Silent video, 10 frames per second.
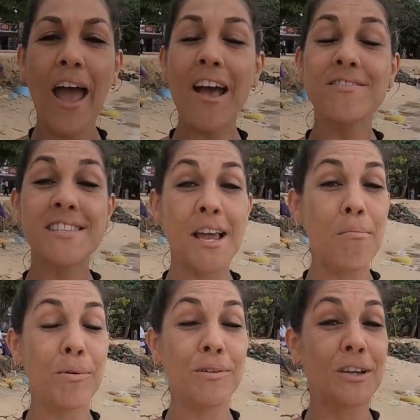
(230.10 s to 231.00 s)
have
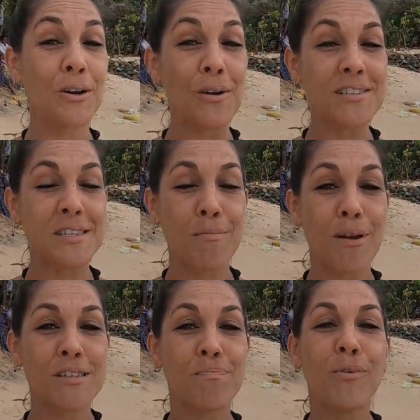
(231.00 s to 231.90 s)
stumbled across the
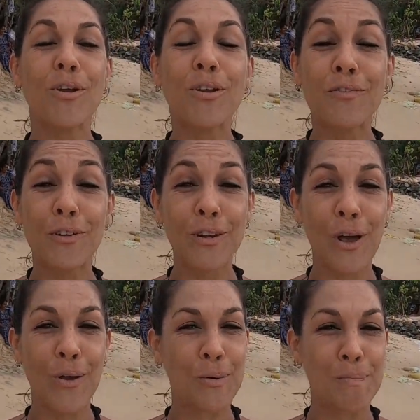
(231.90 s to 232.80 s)
most beautiful
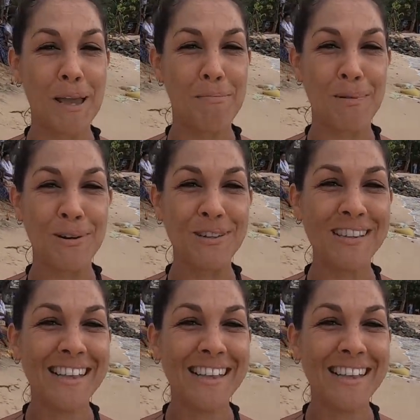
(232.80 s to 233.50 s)
local people.